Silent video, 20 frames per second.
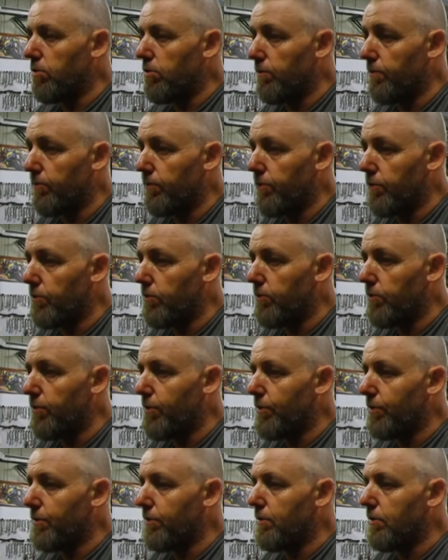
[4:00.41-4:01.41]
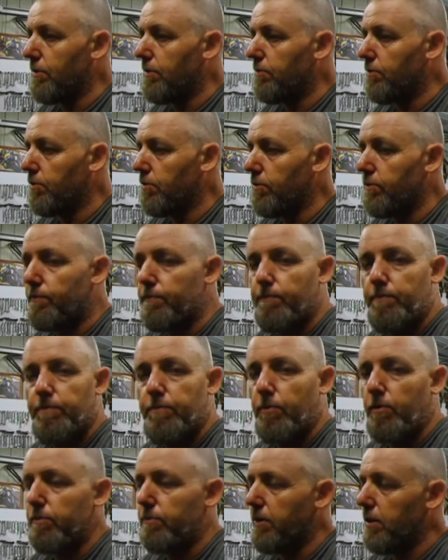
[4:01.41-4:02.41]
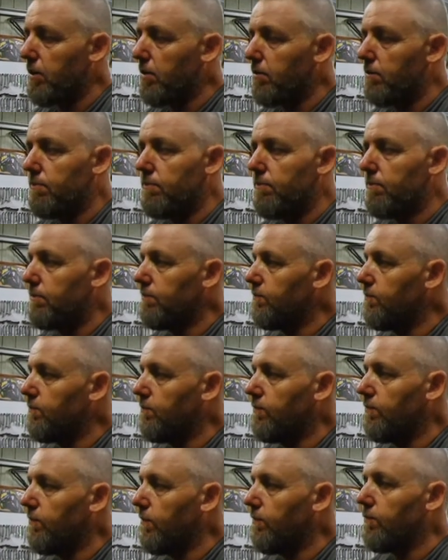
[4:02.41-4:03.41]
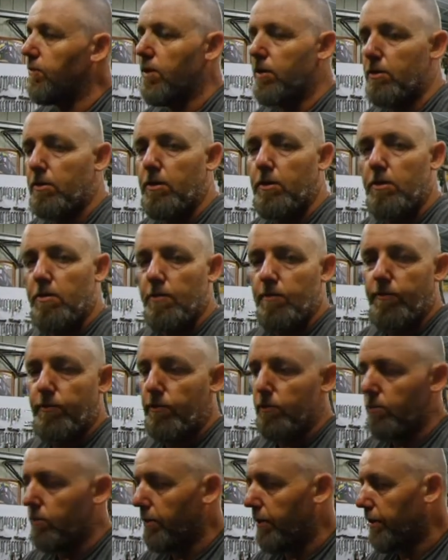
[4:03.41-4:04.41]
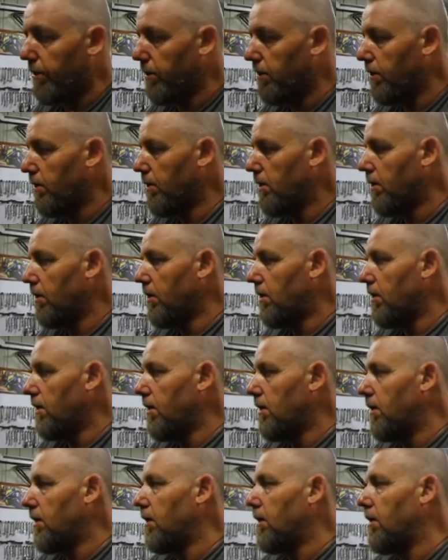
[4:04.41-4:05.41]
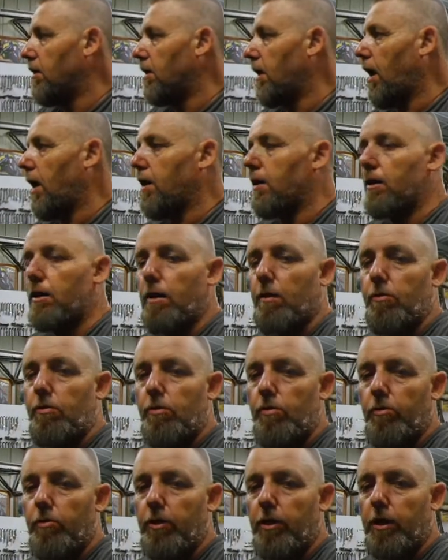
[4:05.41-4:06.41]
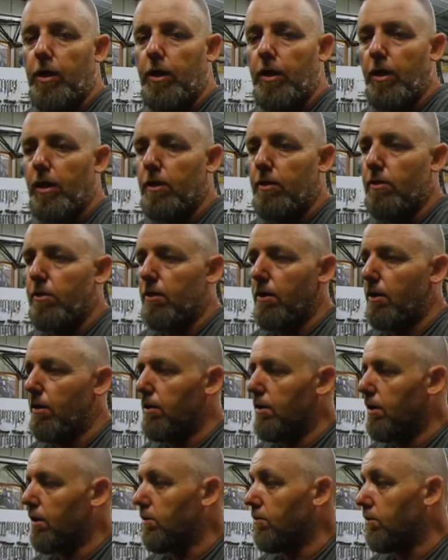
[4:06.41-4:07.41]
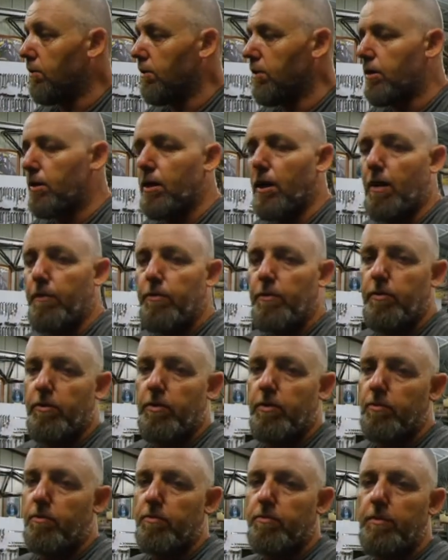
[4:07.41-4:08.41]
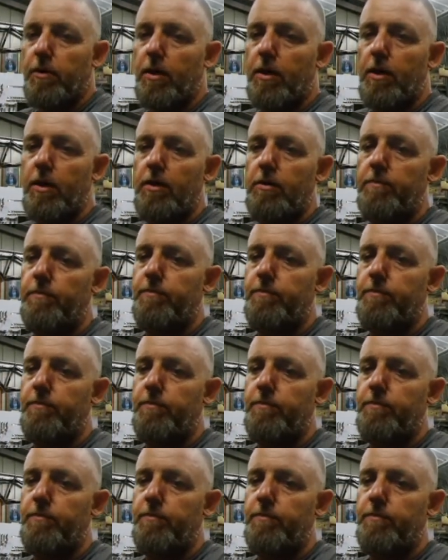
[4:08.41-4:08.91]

some fuel too and put about 15 litres of fuel in, and it kept stalling again. So now I've got the carburetor apart.